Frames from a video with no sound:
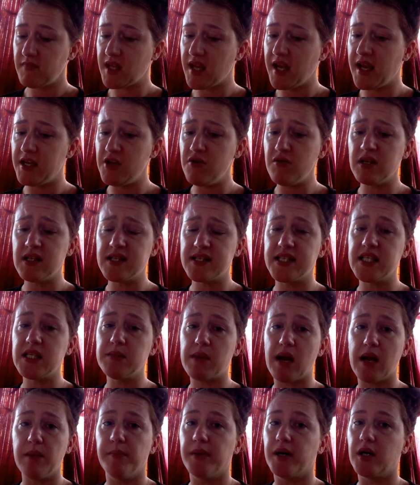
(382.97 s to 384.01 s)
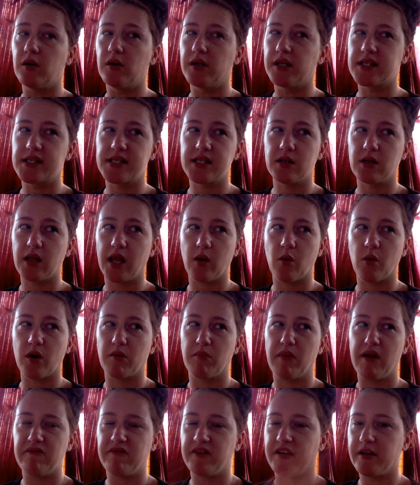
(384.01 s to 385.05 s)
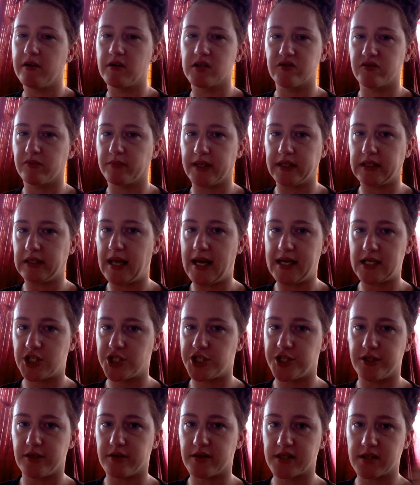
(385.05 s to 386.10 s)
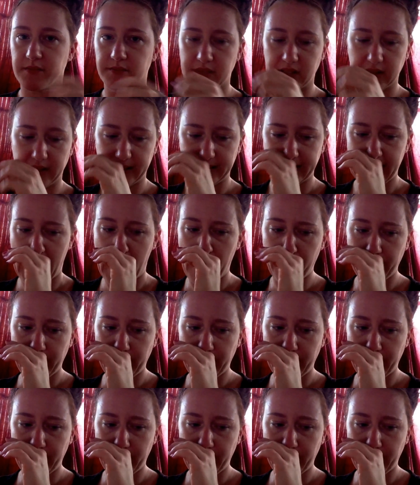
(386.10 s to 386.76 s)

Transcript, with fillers: And you could see my boat. It's in like one of my videos from like last year or something like that.